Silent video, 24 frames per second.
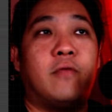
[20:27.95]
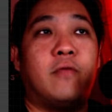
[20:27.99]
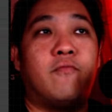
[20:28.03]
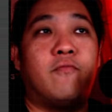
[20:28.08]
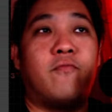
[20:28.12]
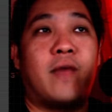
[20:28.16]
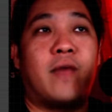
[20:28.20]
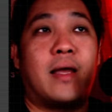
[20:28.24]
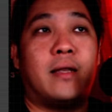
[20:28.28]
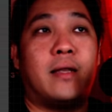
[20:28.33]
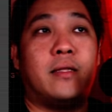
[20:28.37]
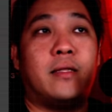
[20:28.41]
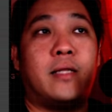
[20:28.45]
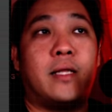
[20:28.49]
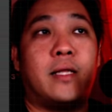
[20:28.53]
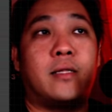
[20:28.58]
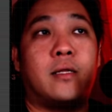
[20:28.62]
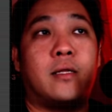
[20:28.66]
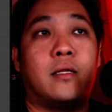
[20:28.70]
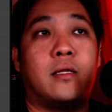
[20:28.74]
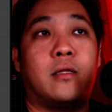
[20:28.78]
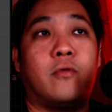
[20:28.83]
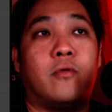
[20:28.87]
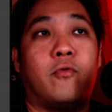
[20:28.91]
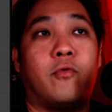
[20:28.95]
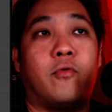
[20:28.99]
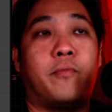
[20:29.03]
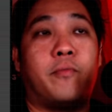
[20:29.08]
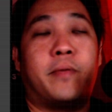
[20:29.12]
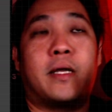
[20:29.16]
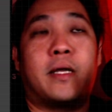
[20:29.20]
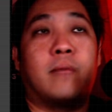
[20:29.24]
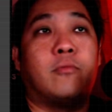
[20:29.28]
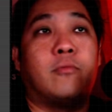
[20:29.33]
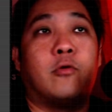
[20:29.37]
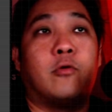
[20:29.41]
invalidated. It will
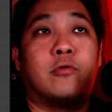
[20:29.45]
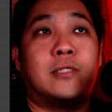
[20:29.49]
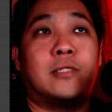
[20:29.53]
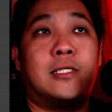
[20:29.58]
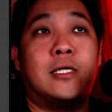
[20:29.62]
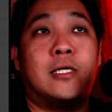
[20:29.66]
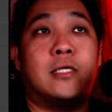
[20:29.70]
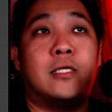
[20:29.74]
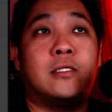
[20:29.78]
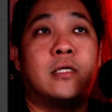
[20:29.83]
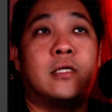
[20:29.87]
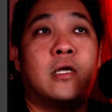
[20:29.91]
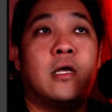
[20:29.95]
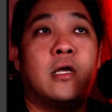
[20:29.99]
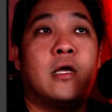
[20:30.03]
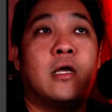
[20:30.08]
become useless.